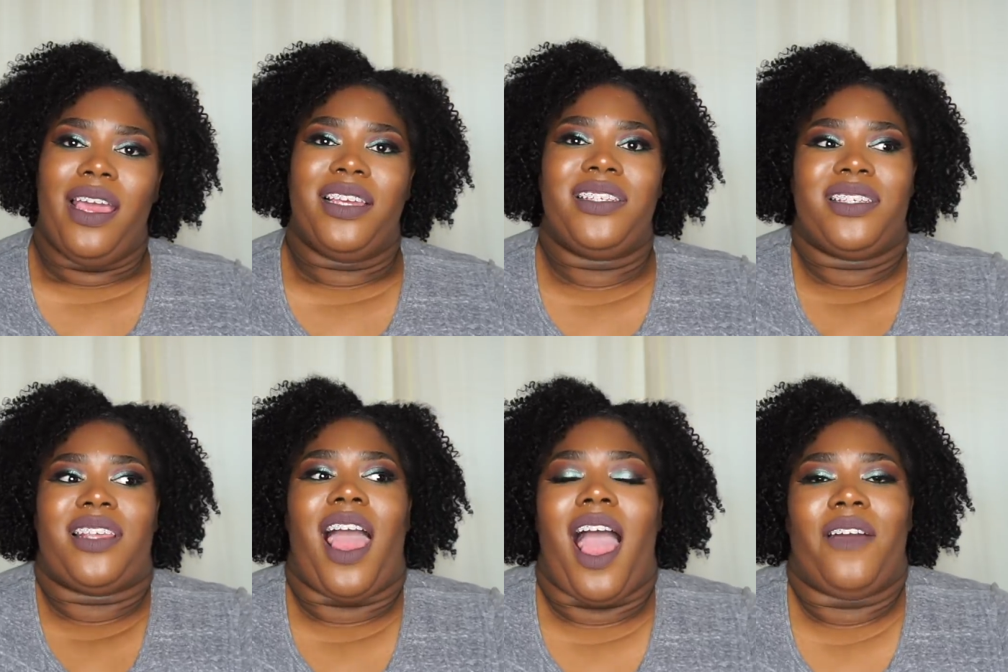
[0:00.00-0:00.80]
It's just
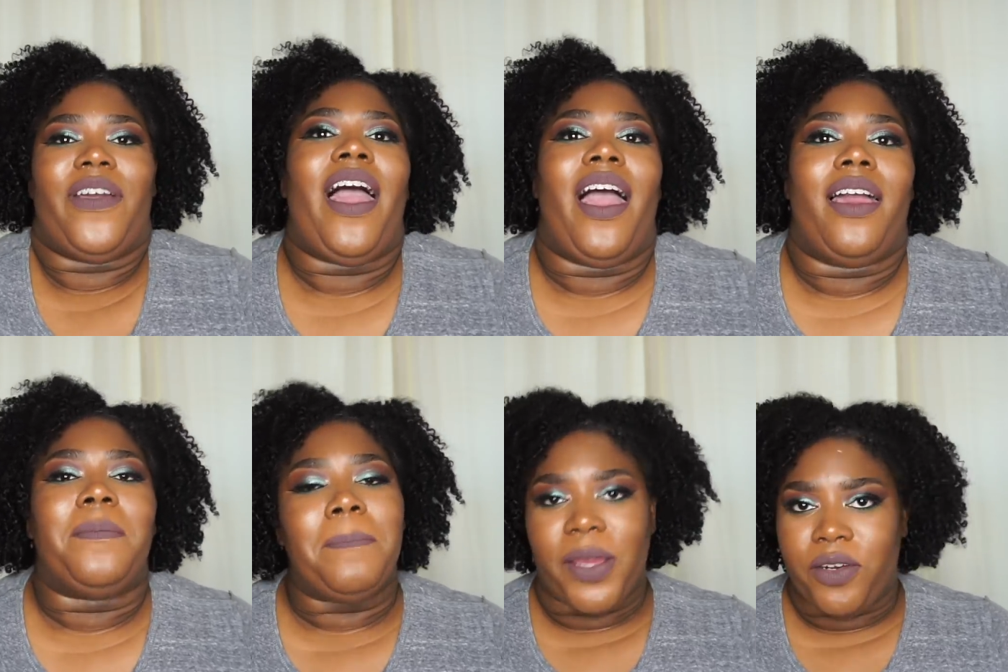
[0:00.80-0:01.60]
that I've
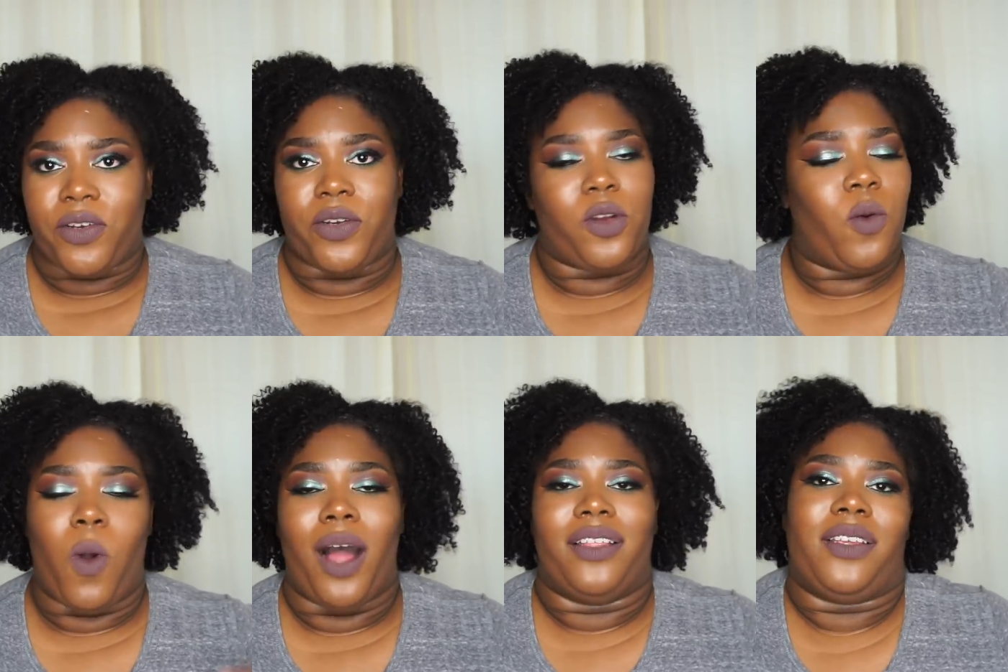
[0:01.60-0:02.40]
had better
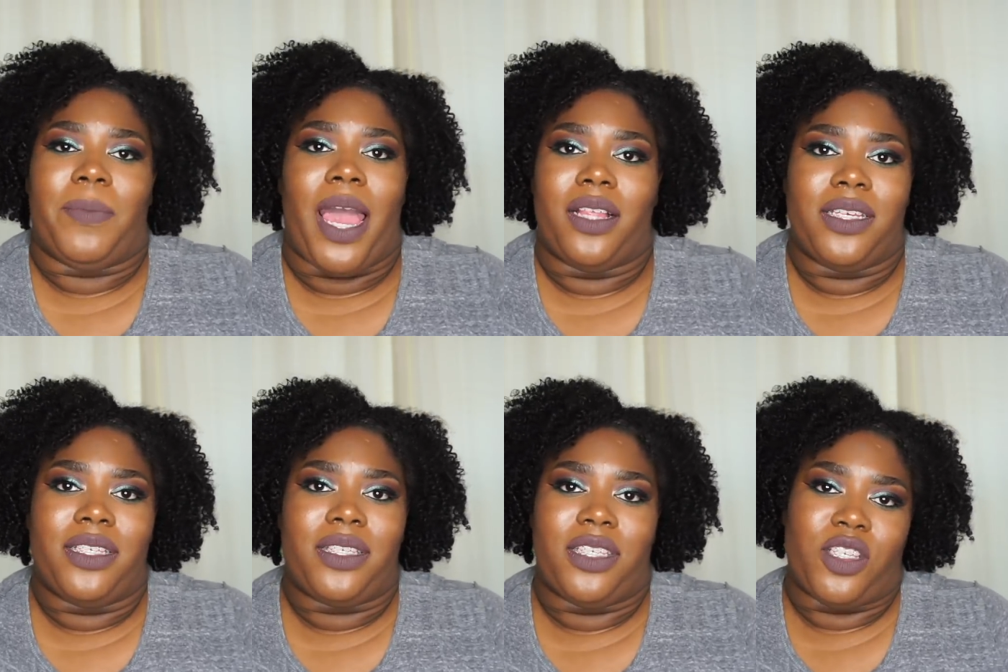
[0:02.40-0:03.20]
quality
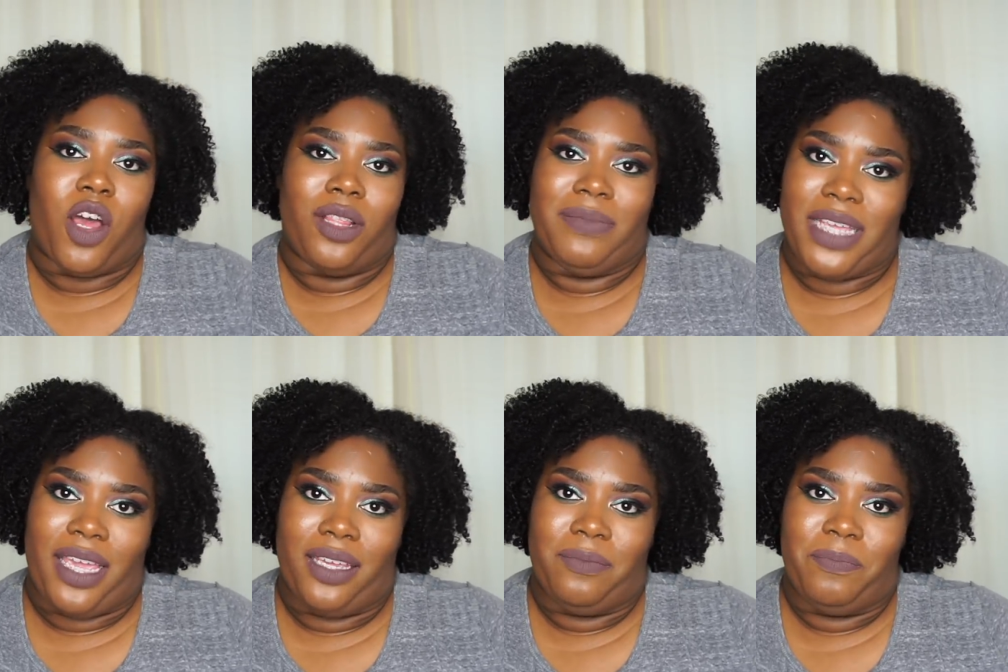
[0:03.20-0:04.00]
palettes is all I'm
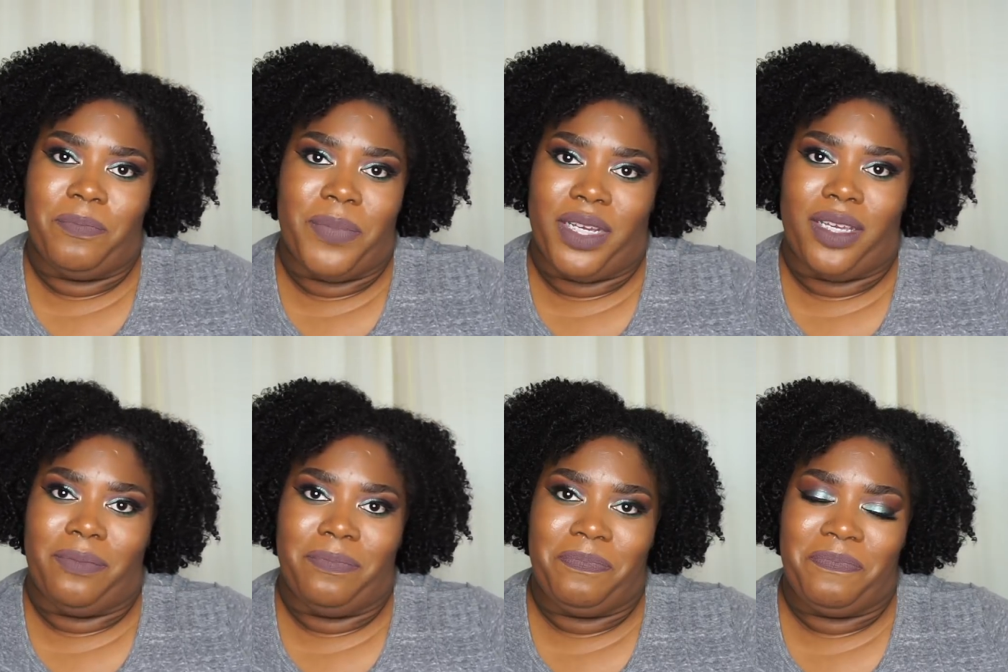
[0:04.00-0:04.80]
saying. But
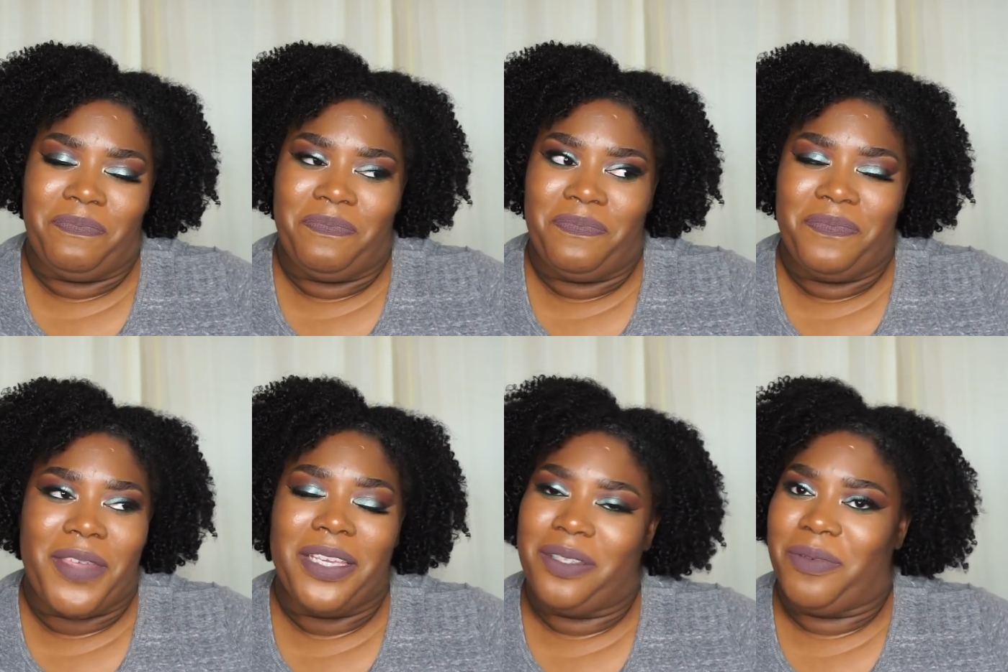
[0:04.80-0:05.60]

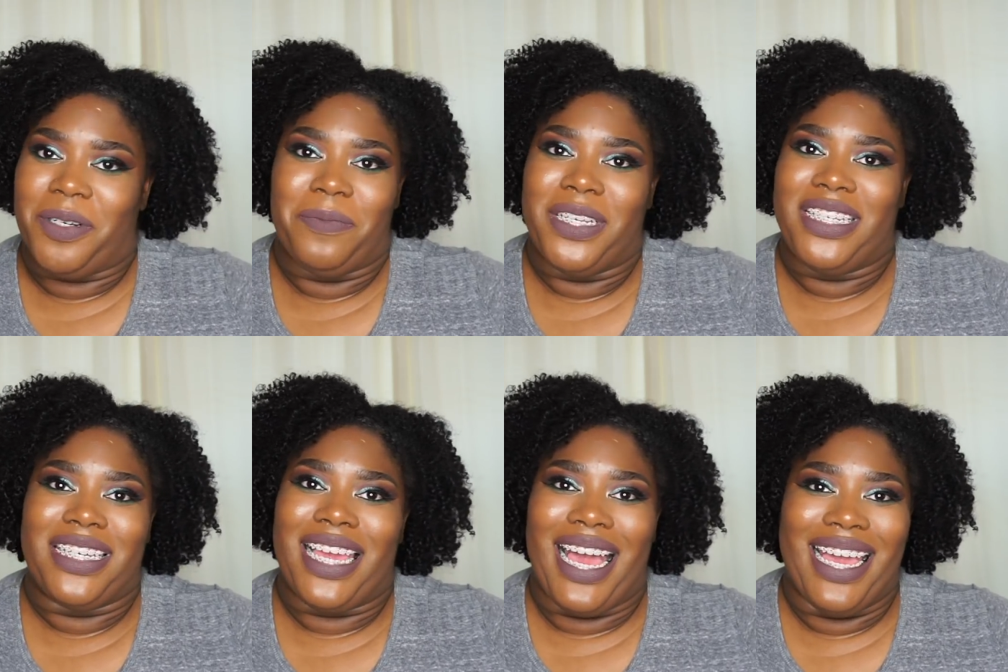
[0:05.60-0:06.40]
that's pretty much
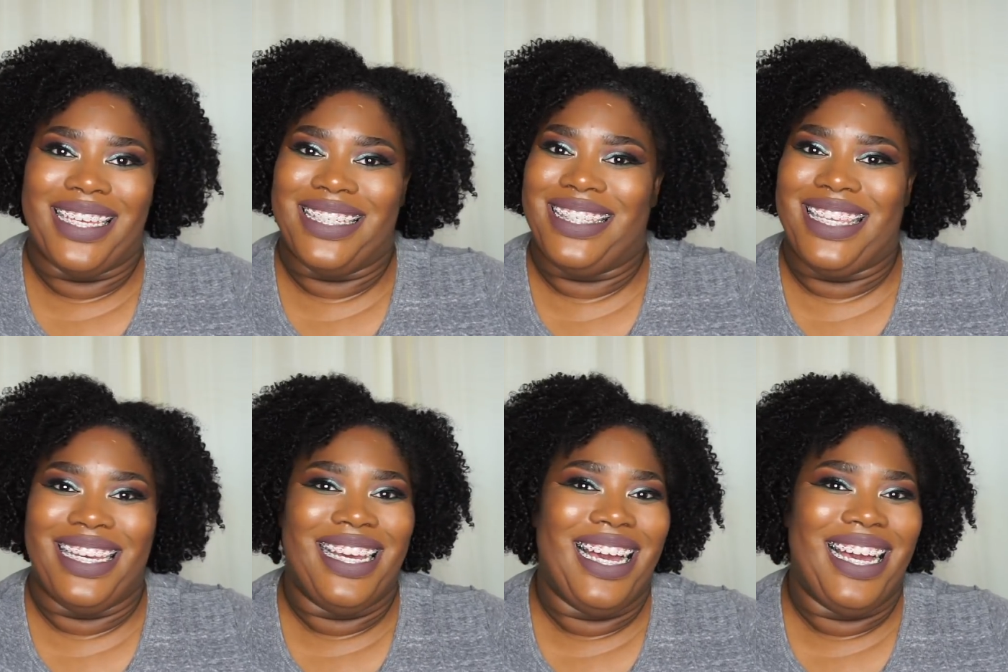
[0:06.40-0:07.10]
it, guys.